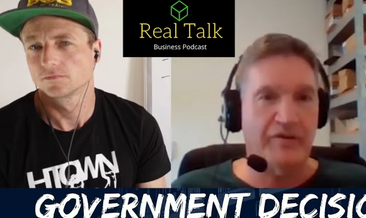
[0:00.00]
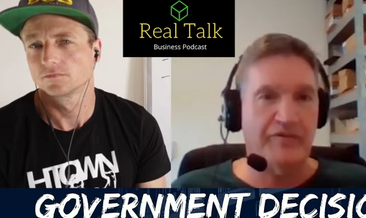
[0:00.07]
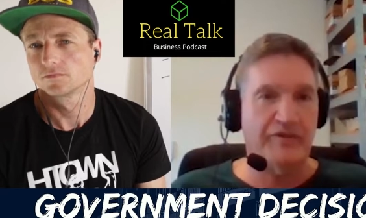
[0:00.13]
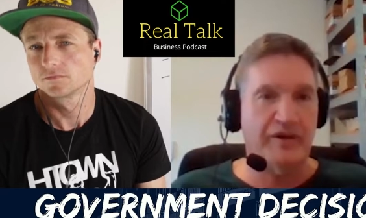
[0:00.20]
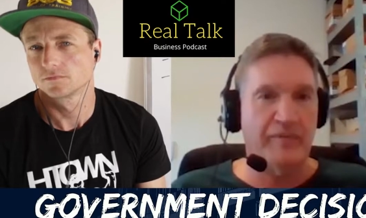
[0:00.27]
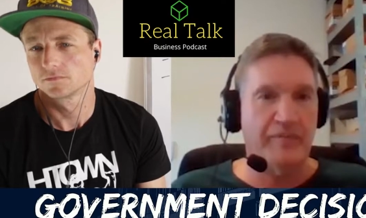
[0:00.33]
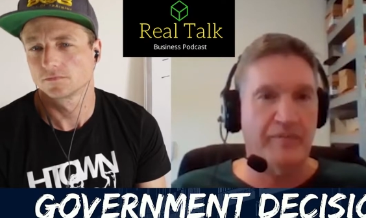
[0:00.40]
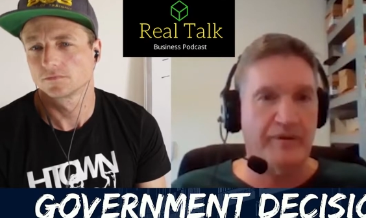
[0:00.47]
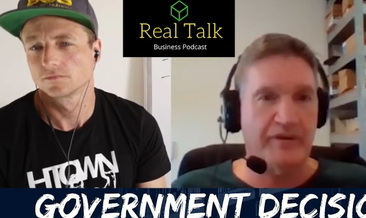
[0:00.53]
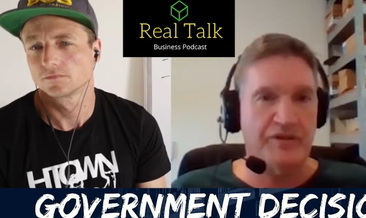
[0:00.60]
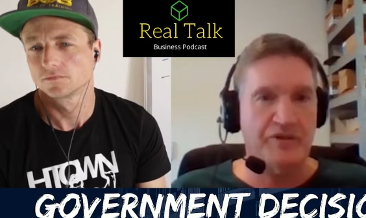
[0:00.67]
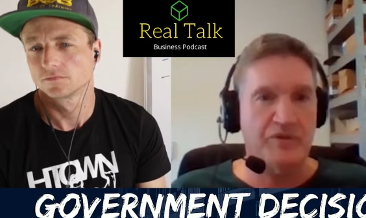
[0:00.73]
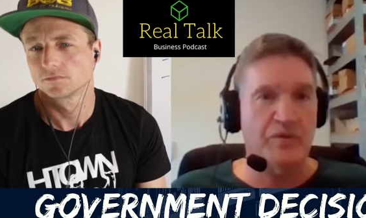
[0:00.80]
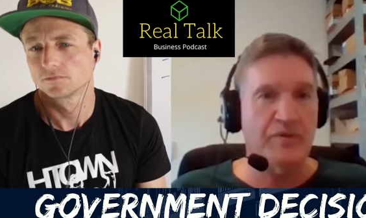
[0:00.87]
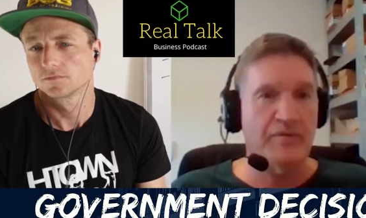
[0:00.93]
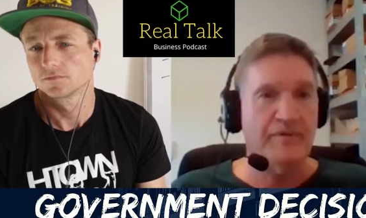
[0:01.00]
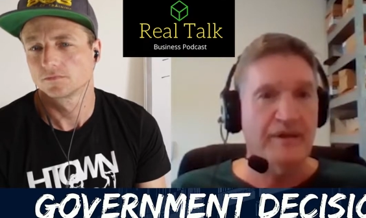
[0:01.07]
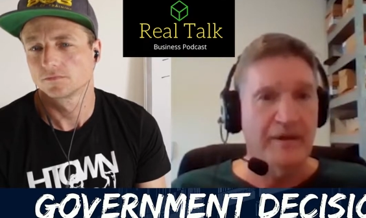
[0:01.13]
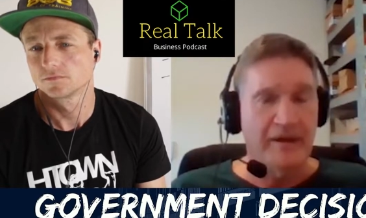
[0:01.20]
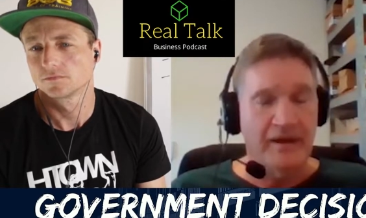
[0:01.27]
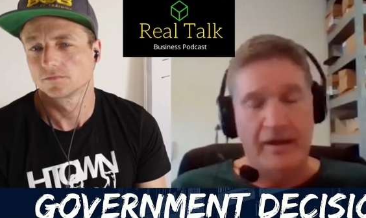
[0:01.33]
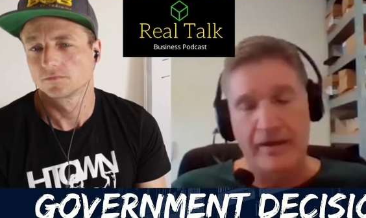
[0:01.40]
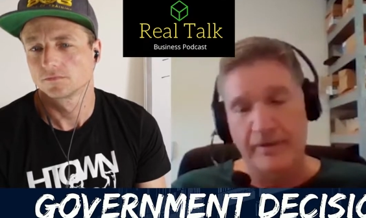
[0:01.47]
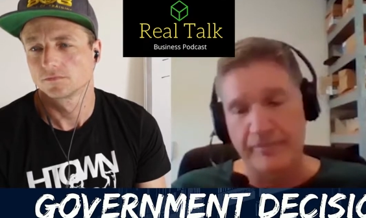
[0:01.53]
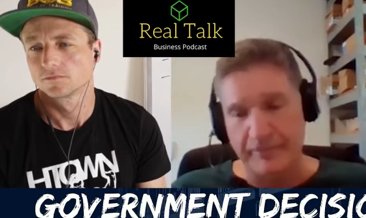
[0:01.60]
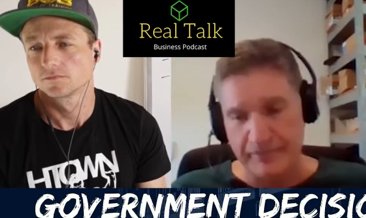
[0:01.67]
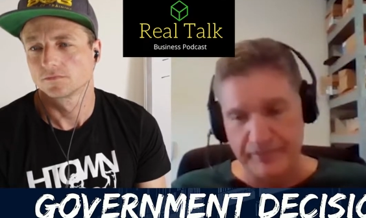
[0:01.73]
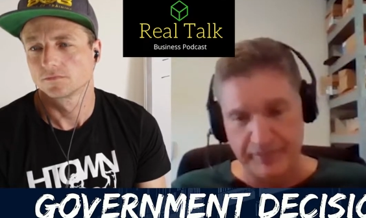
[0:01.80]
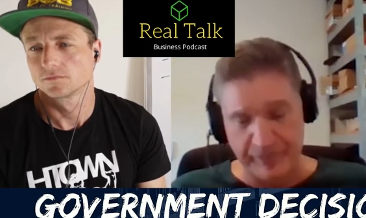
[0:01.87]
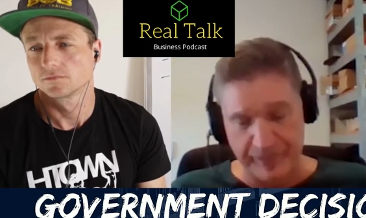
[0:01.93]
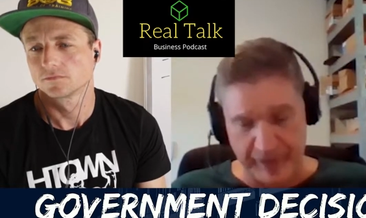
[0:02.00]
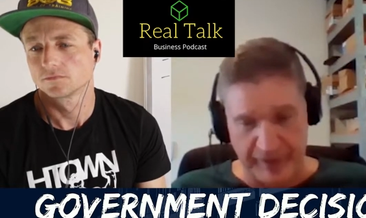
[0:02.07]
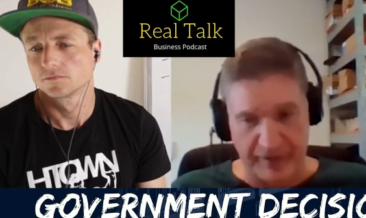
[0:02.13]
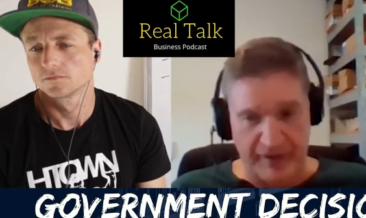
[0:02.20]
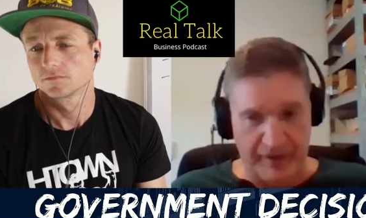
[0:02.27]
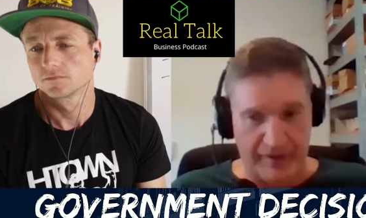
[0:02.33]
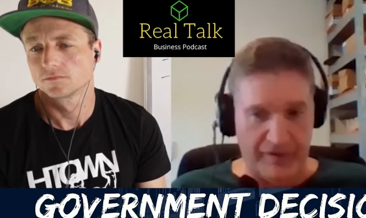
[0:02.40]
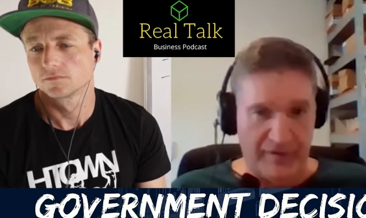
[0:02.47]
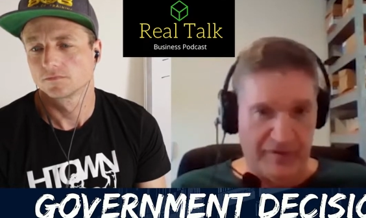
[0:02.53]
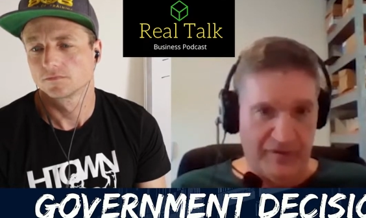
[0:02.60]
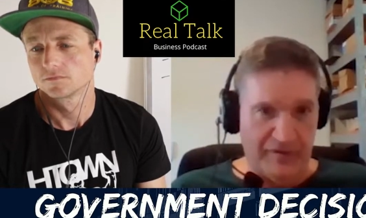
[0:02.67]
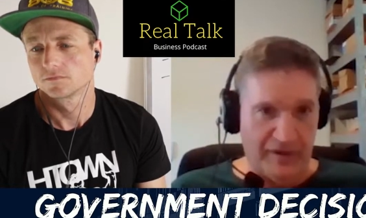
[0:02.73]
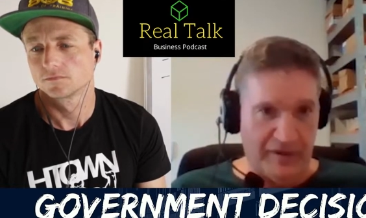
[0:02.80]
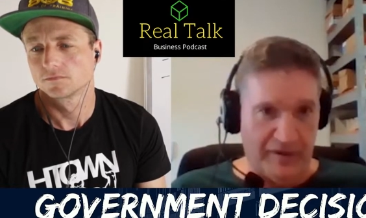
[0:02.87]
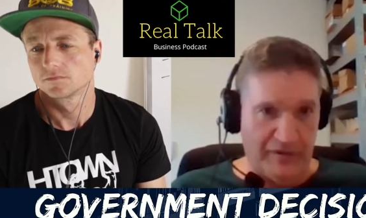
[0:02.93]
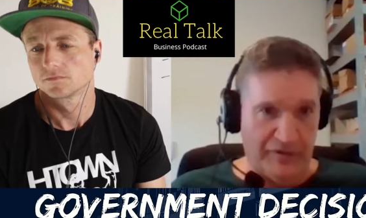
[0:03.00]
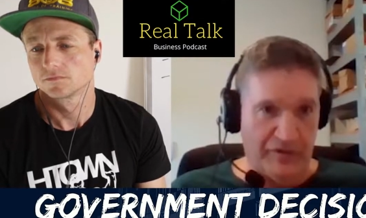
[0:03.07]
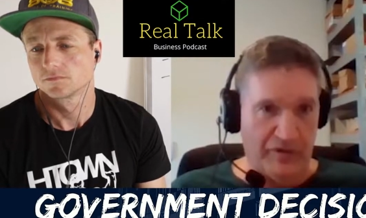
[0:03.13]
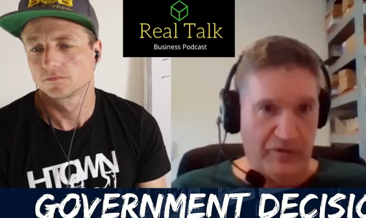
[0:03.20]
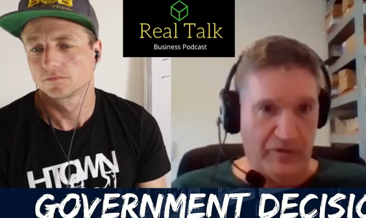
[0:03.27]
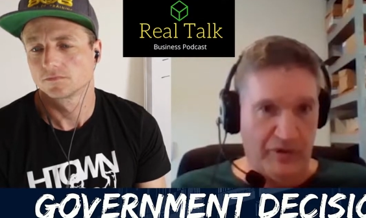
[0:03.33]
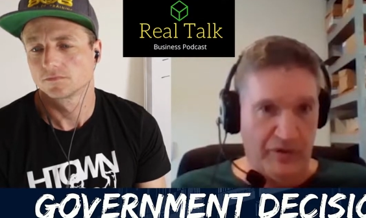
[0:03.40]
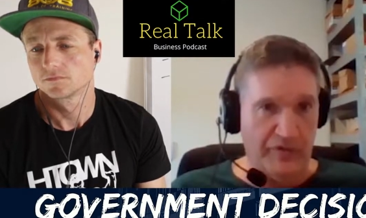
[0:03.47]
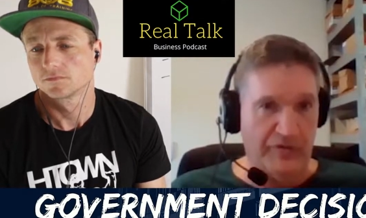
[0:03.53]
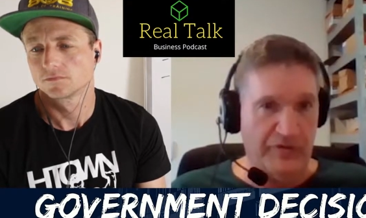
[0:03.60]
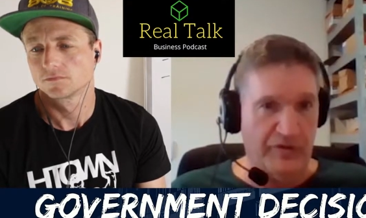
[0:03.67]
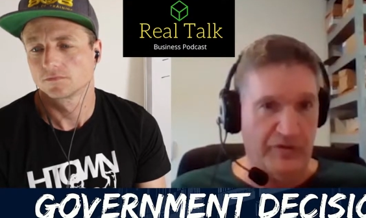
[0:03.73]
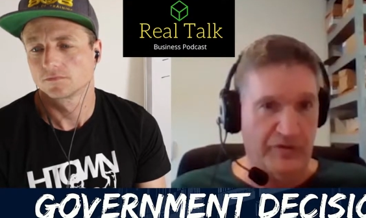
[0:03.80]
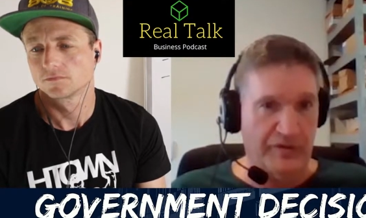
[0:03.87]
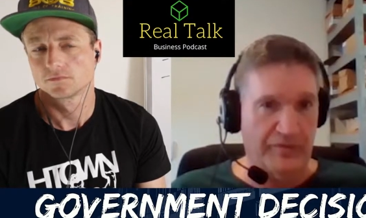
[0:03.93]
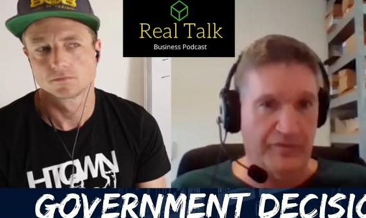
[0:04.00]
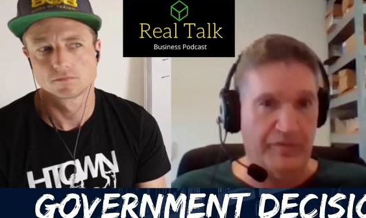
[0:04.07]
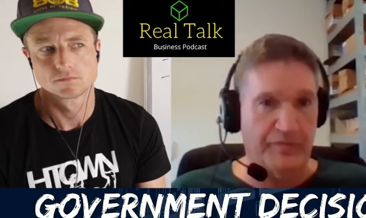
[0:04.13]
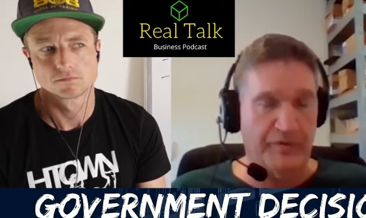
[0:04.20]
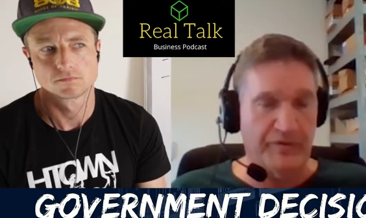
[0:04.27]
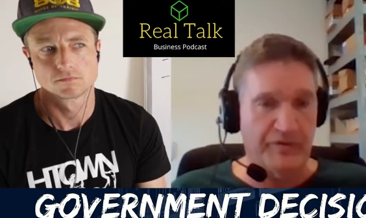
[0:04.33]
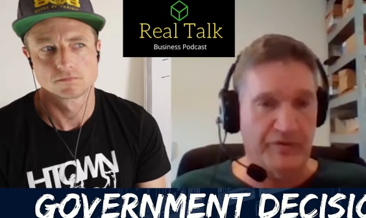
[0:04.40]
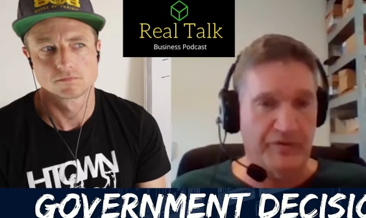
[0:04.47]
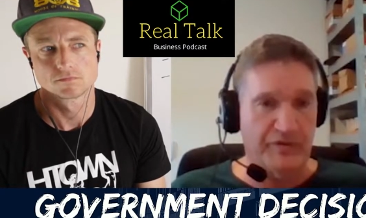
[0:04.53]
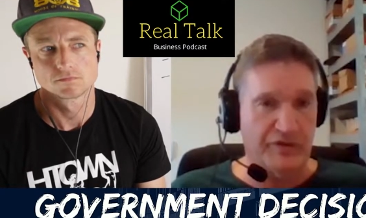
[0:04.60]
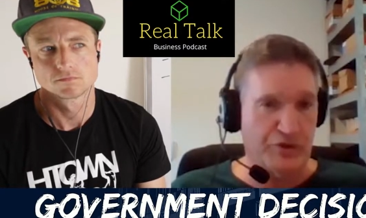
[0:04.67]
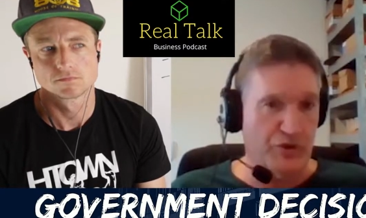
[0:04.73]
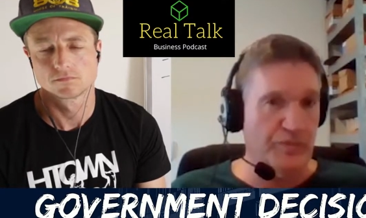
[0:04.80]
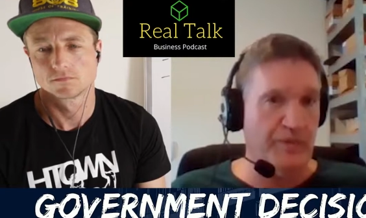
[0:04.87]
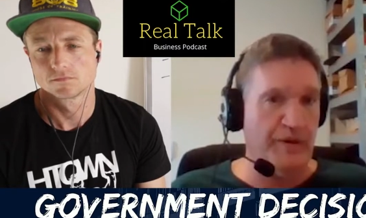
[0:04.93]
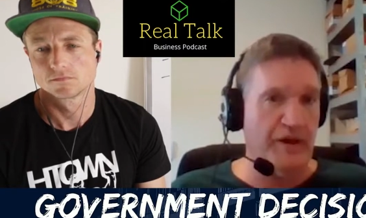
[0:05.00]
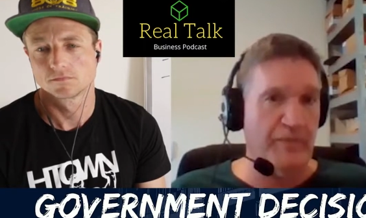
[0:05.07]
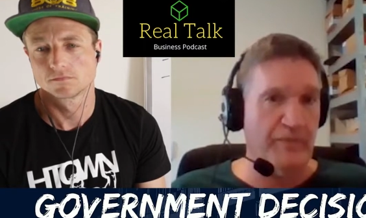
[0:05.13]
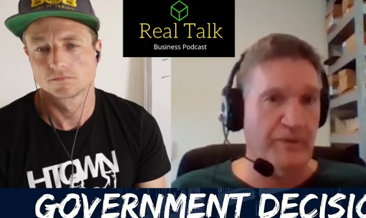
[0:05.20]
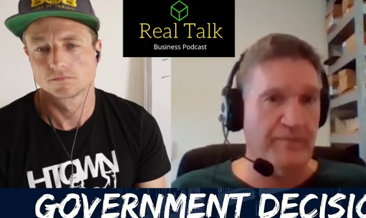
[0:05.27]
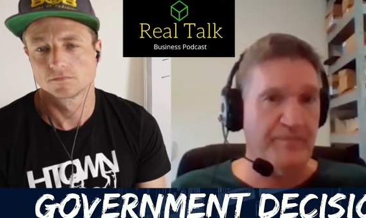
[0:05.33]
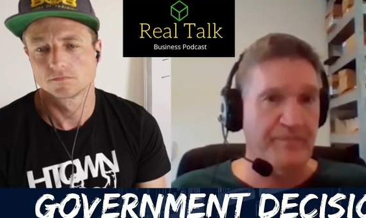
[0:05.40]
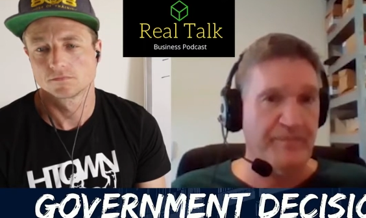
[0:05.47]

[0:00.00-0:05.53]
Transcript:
Speaker 1: mm-hmm. setup, but they should. Um, but yeah, uh, so those those types of businesses should be open.